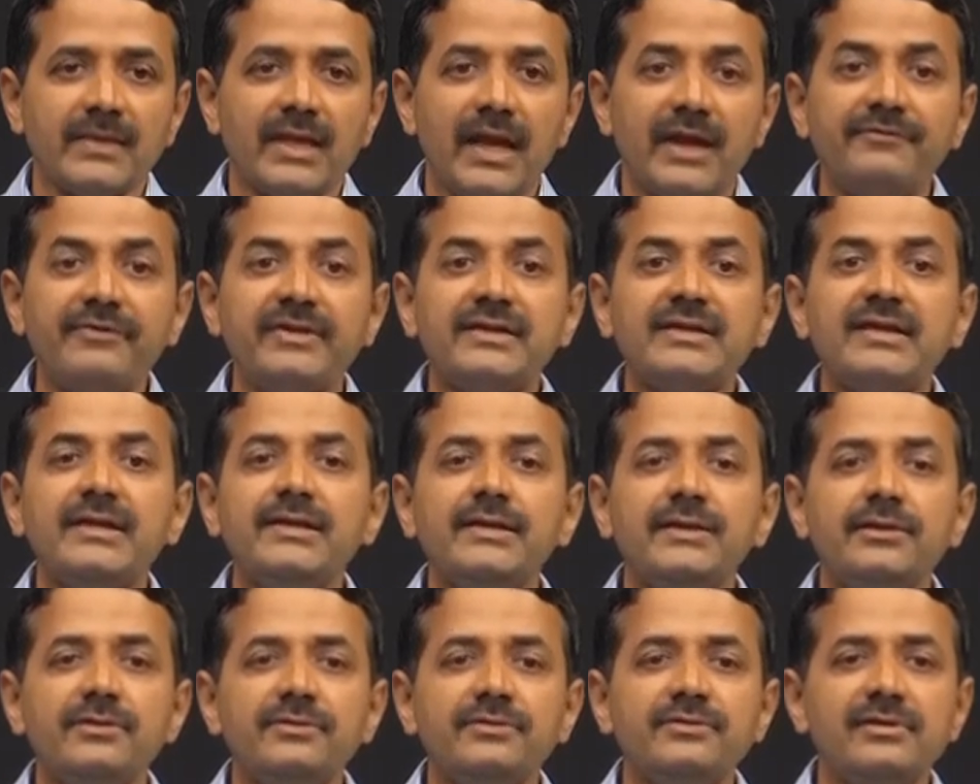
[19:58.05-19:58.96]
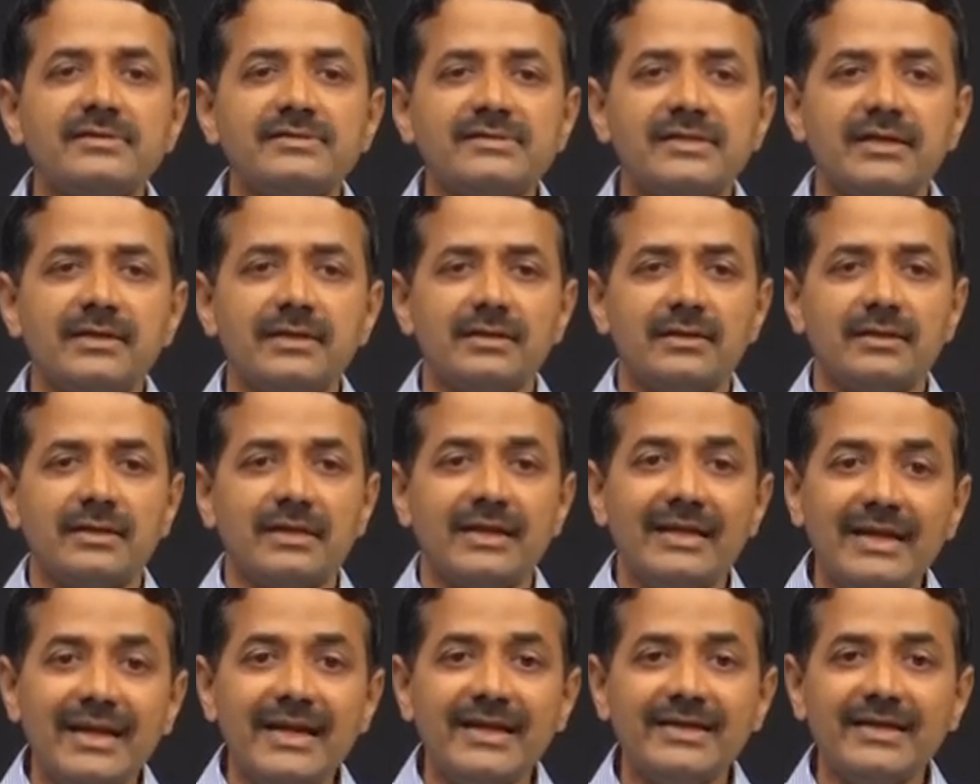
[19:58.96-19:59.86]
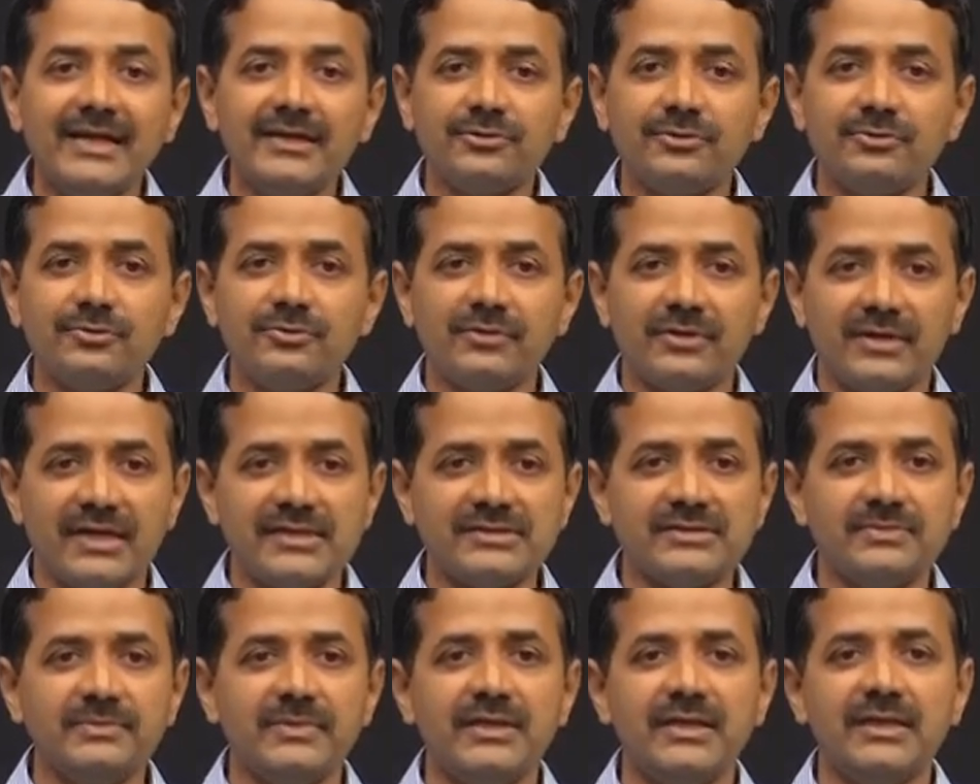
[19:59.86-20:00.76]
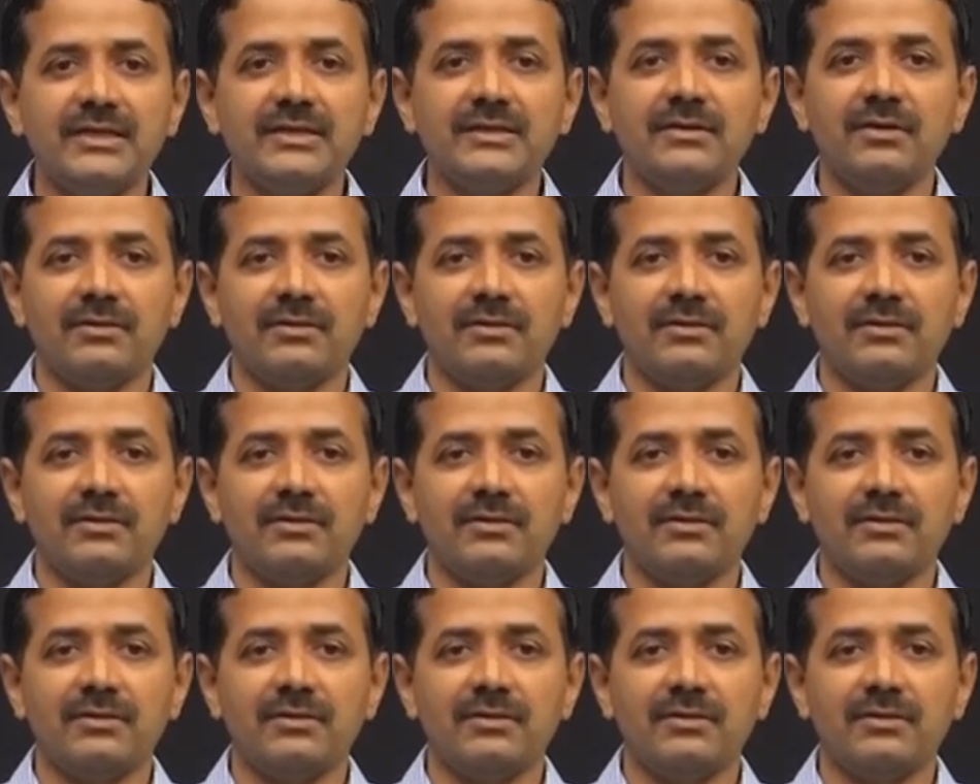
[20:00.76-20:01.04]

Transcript: Affected individuals are related through transmitting